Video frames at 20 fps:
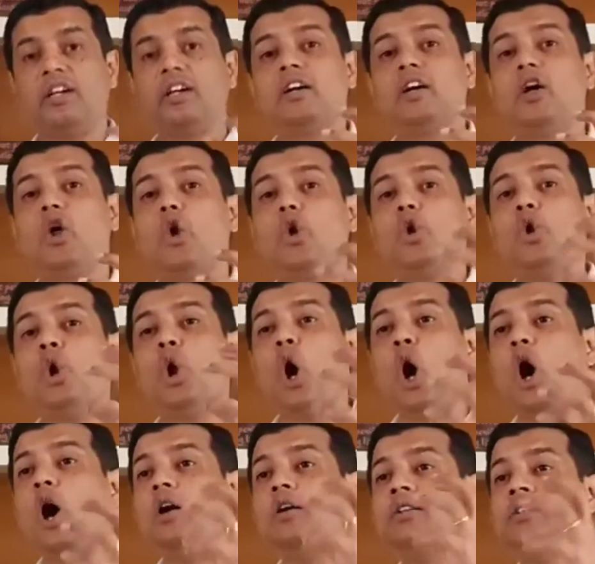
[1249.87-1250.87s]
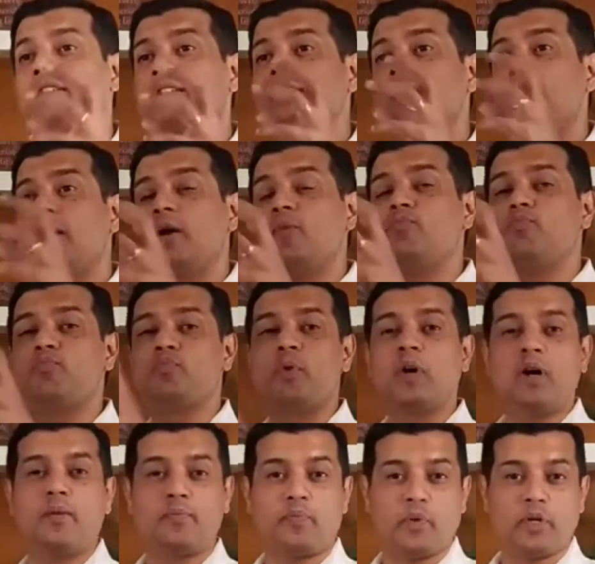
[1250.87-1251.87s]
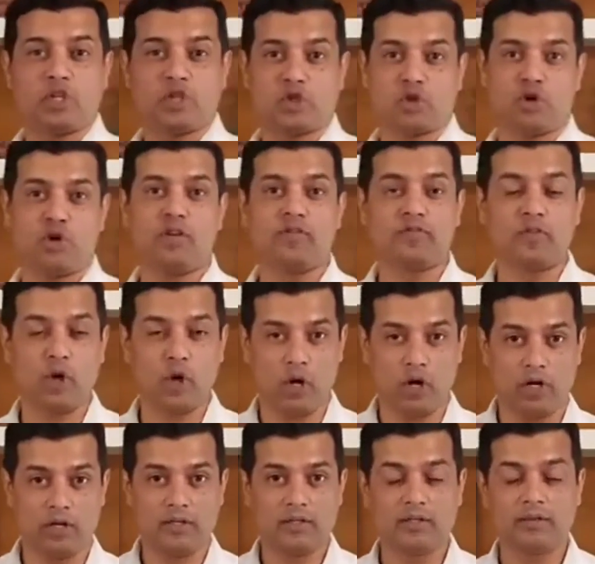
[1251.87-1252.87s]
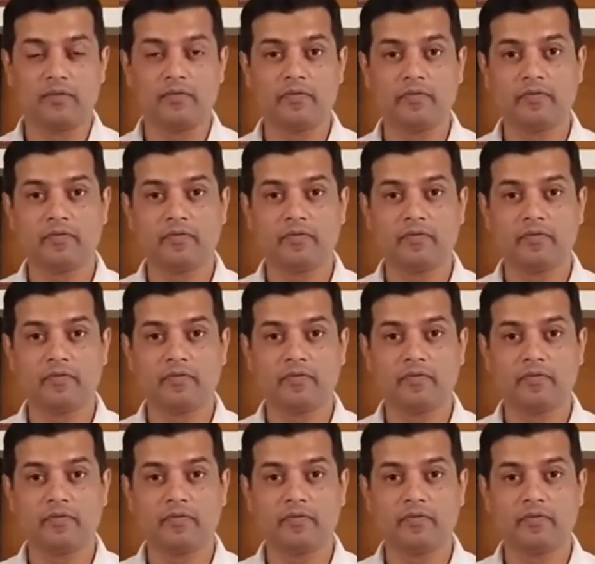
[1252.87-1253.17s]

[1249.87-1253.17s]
the long-term purpose of God.